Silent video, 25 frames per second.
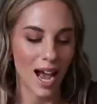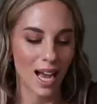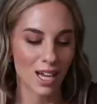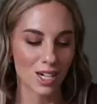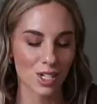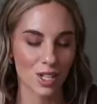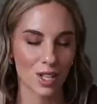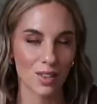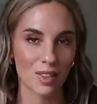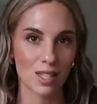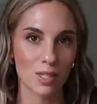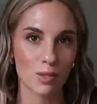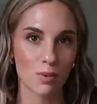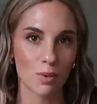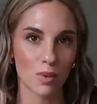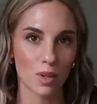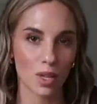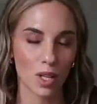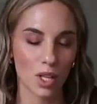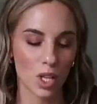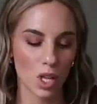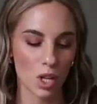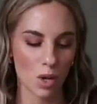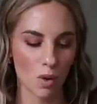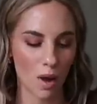I just thought these were
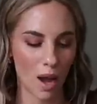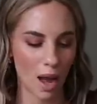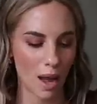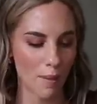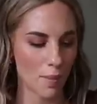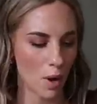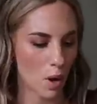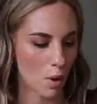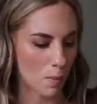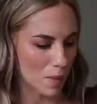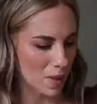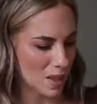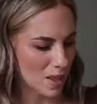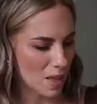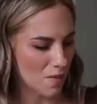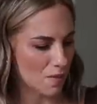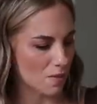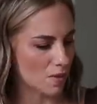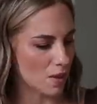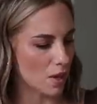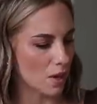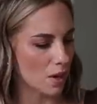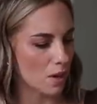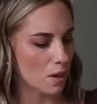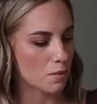really cute. I'm hoping they
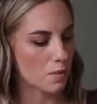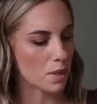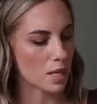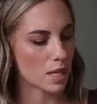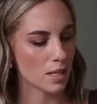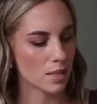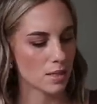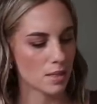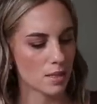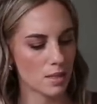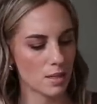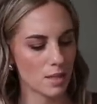fit her because